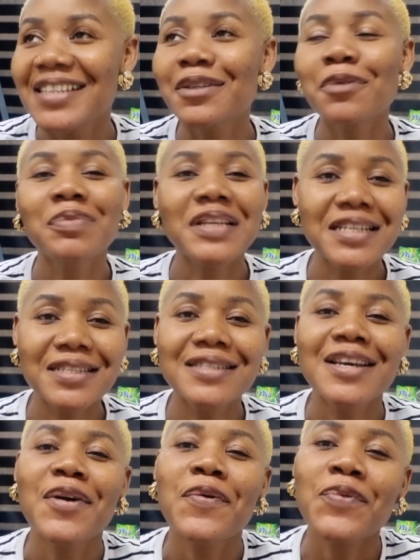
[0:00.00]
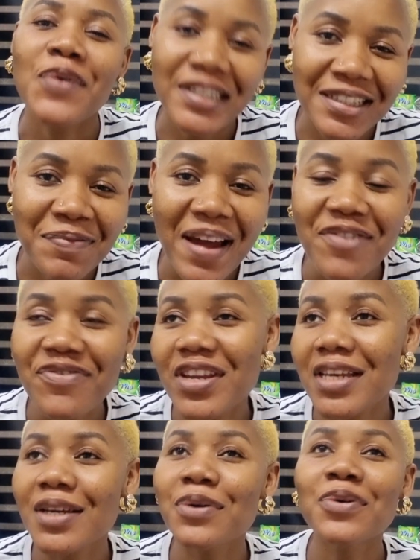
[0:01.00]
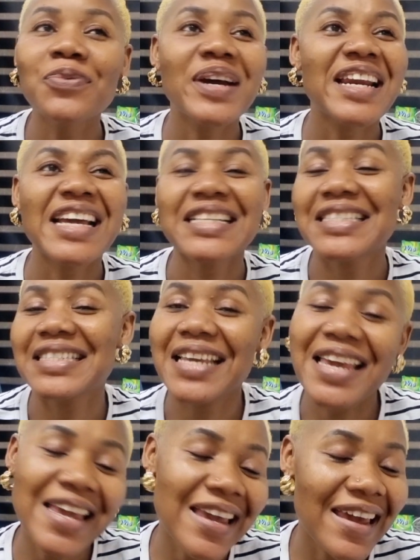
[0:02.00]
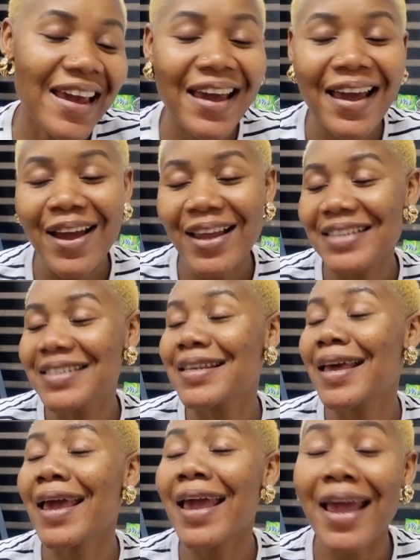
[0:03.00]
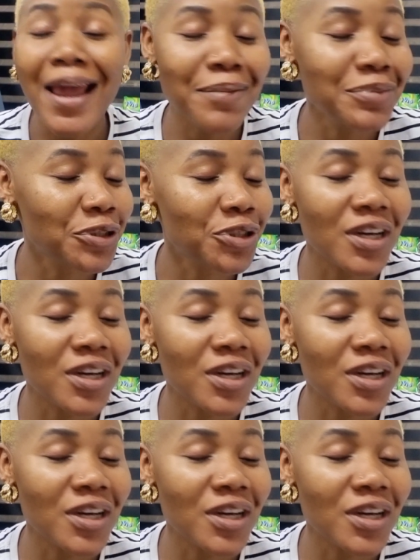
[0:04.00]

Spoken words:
So please watch my video, whether it's skincare, it's herbs.